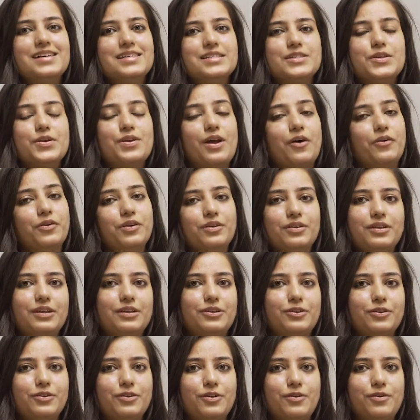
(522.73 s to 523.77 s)
So now you
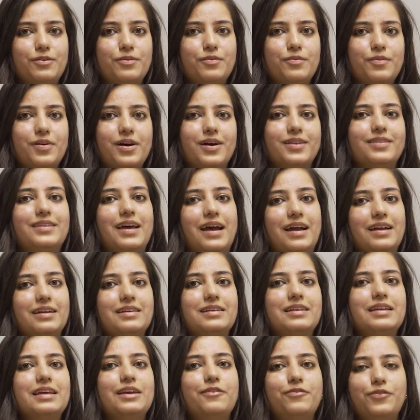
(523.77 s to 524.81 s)
need to know
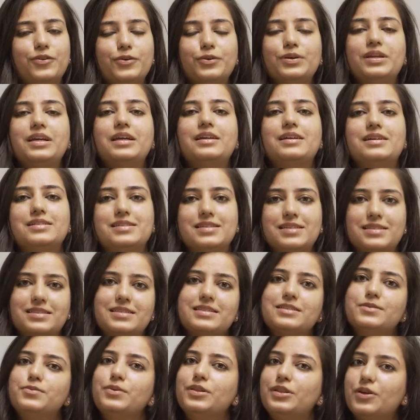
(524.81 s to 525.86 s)
that if you need
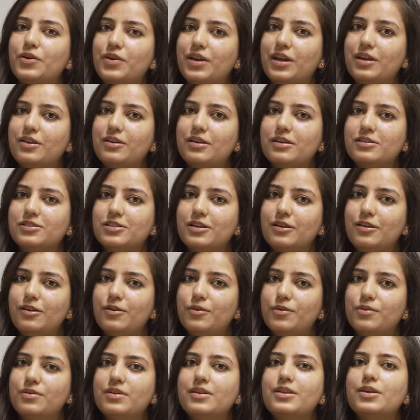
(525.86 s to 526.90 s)
assistance with your education
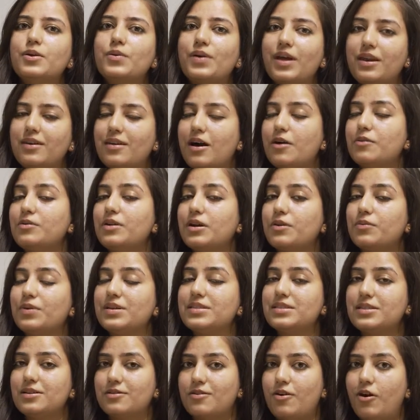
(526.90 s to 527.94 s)
loan, you can now
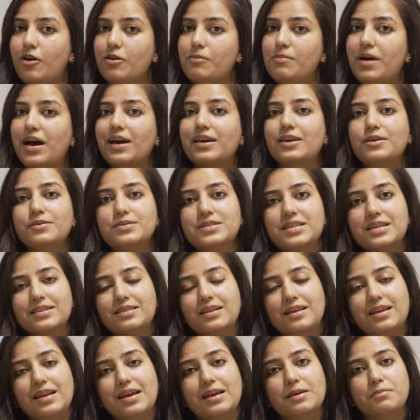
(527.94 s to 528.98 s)
request a call back using
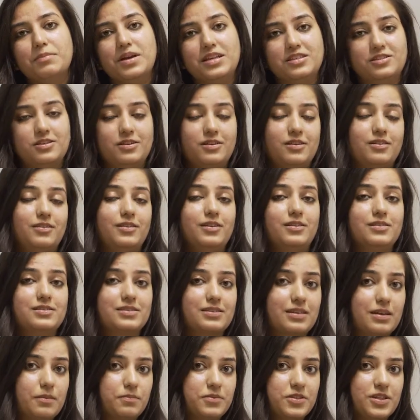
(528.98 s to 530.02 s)
the link mentioned in the
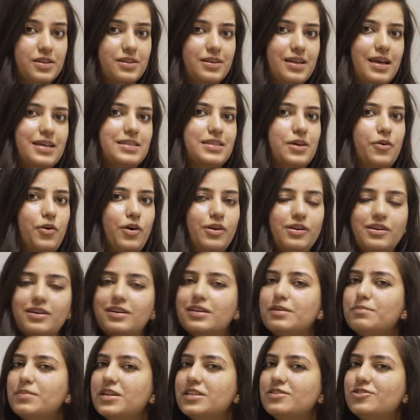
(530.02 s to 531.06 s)
description. As I
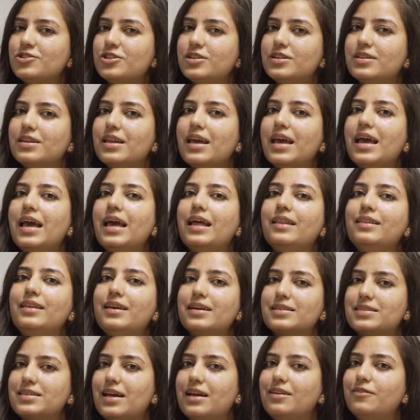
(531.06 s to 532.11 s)
already mentioned, the
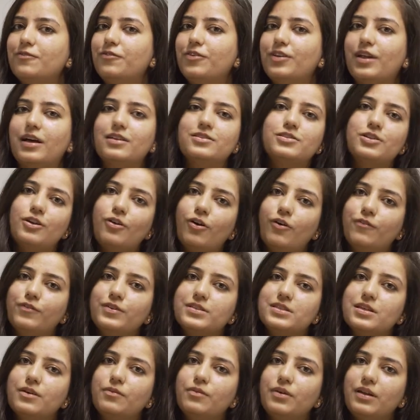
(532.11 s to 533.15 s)
assigned financial
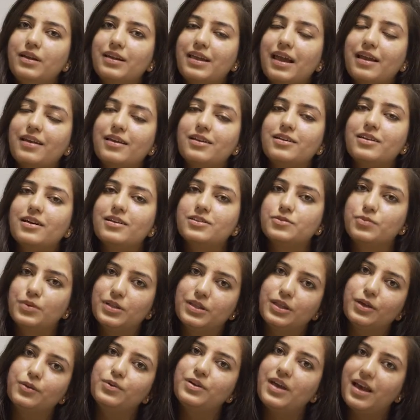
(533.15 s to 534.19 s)
officer will get in touch
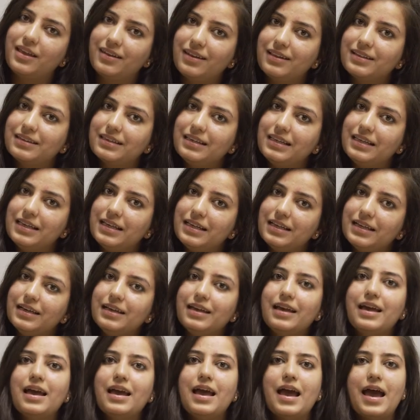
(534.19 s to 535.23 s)
with you directly
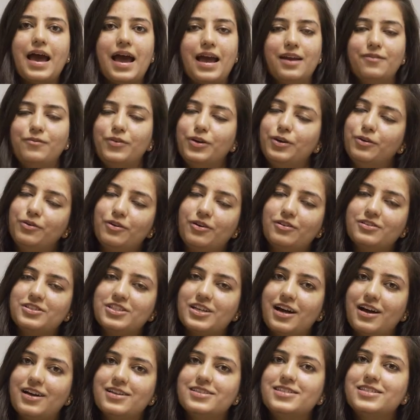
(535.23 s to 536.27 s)
and we do not
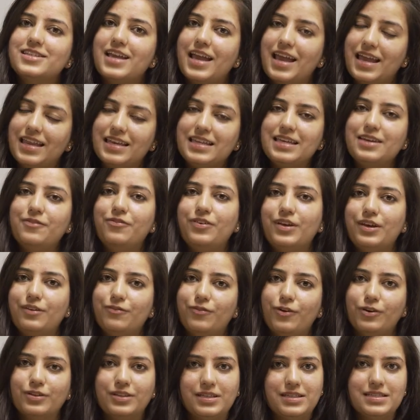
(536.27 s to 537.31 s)
charge any fee
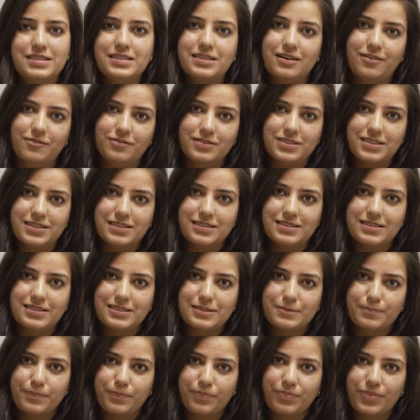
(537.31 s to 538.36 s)
for these
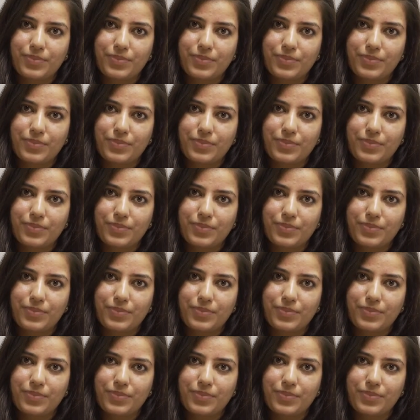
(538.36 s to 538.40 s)
services.